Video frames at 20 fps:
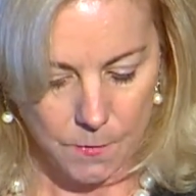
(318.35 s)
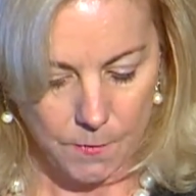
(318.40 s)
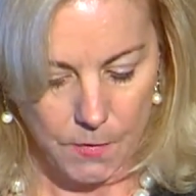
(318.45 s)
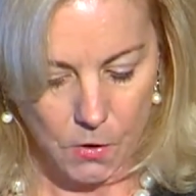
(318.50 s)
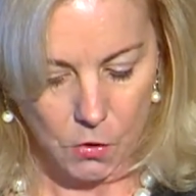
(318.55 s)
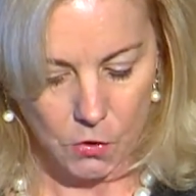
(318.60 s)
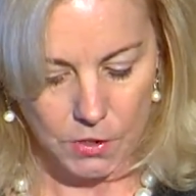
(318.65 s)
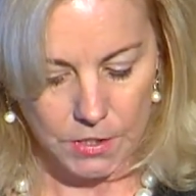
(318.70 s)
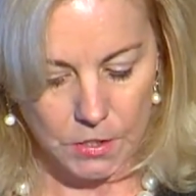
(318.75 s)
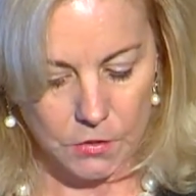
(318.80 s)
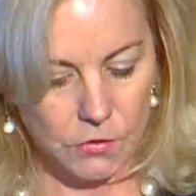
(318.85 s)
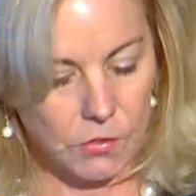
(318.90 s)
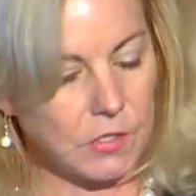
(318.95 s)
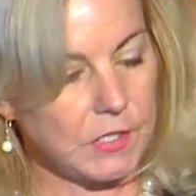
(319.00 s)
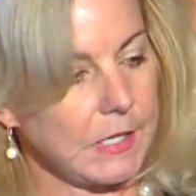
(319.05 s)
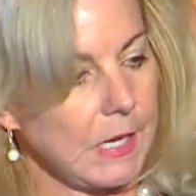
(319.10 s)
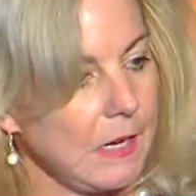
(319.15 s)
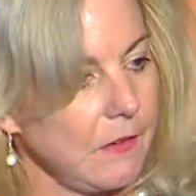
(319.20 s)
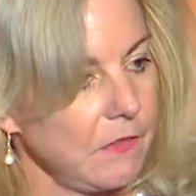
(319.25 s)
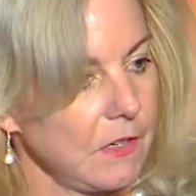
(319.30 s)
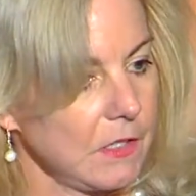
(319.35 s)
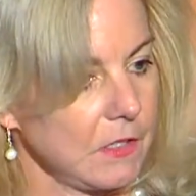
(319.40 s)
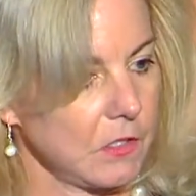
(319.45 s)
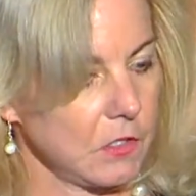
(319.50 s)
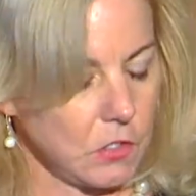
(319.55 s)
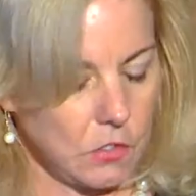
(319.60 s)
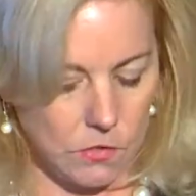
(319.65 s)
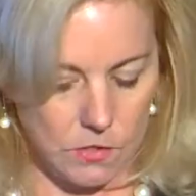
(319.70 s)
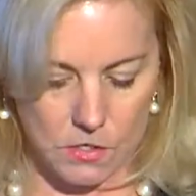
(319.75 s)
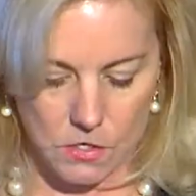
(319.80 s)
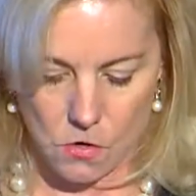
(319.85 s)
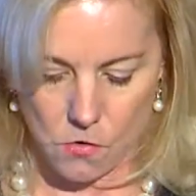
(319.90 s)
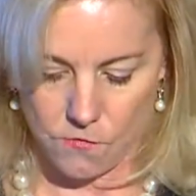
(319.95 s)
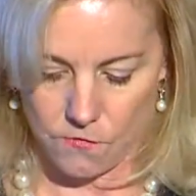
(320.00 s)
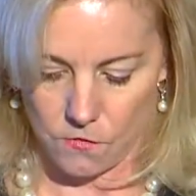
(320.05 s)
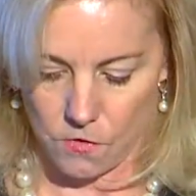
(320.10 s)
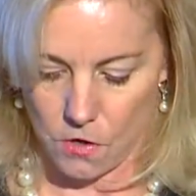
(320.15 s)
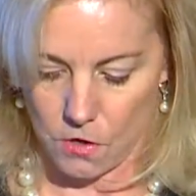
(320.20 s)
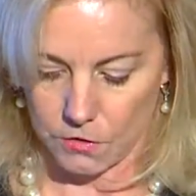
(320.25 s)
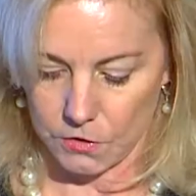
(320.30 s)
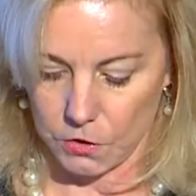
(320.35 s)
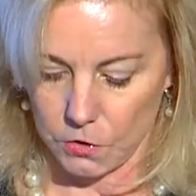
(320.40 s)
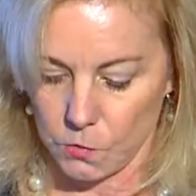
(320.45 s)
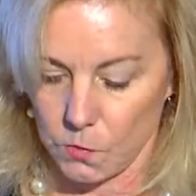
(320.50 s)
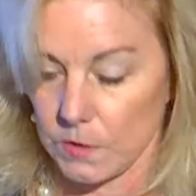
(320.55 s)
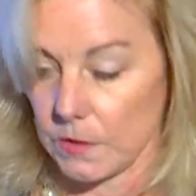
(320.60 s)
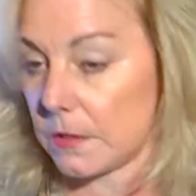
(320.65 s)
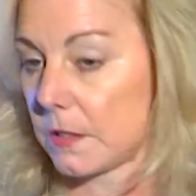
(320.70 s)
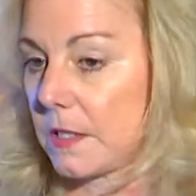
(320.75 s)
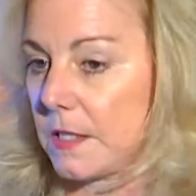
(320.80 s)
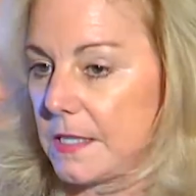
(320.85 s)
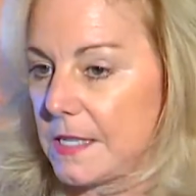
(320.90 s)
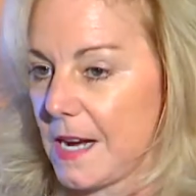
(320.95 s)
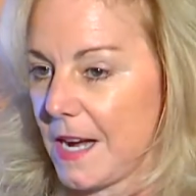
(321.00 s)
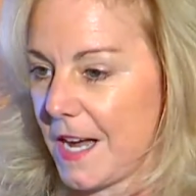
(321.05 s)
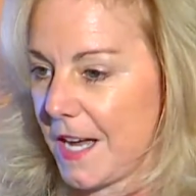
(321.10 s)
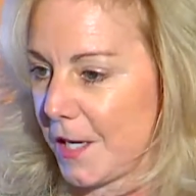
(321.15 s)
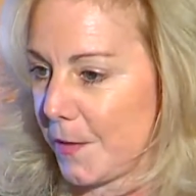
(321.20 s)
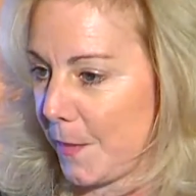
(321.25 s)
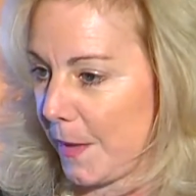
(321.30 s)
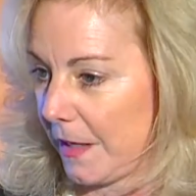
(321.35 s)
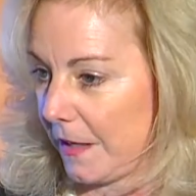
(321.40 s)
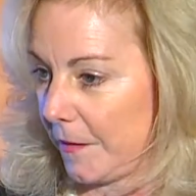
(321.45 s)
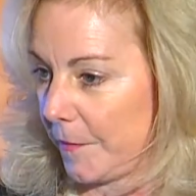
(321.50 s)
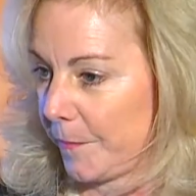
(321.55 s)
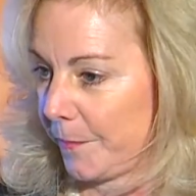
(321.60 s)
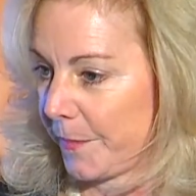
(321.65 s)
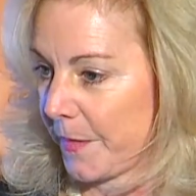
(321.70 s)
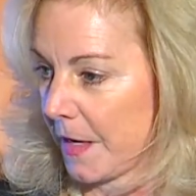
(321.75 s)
per year savings to the overall U.S. economy.